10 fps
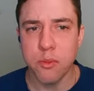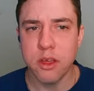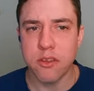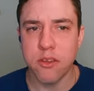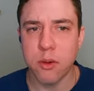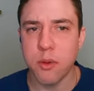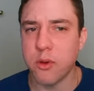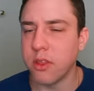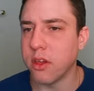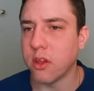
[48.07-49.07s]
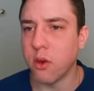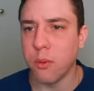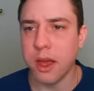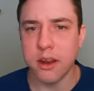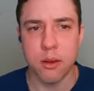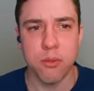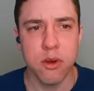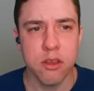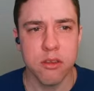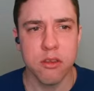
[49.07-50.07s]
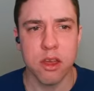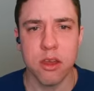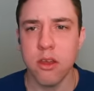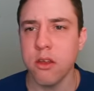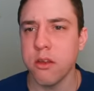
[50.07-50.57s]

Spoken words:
please tell me what the callback number is? Thank you.